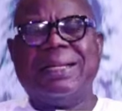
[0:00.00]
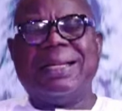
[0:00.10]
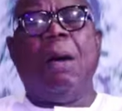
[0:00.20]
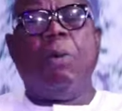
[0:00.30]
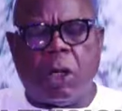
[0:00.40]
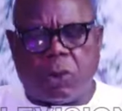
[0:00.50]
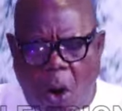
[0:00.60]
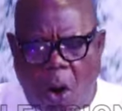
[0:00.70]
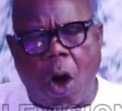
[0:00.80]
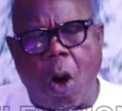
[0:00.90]
That will not
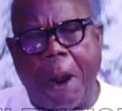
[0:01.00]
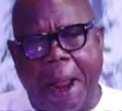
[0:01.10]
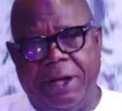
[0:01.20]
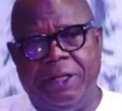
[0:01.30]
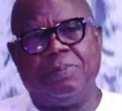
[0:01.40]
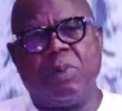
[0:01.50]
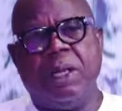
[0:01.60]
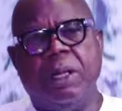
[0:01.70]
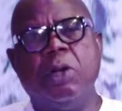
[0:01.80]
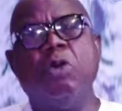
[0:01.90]
all go
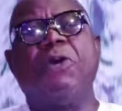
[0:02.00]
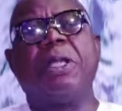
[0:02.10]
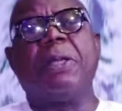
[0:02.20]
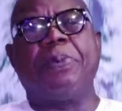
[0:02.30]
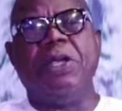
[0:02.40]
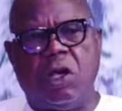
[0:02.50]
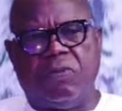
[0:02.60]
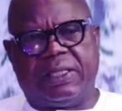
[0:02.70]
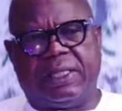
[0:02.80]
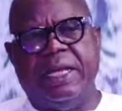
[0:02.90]
well, for the peace
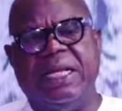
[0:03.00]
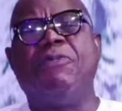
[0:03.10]
of the state.